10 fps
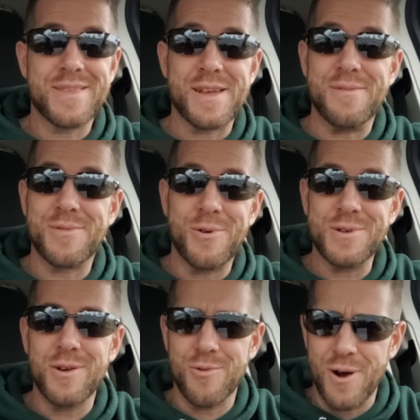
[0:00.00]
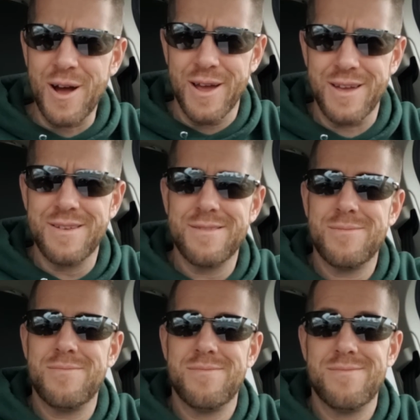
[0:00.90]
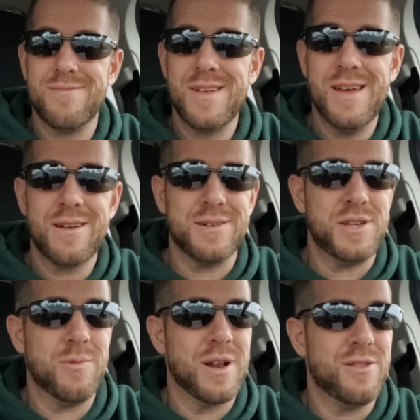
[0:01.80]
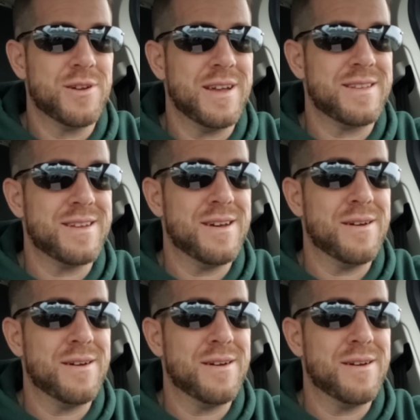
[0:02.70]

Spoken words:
Of course, crying. Because you want to look at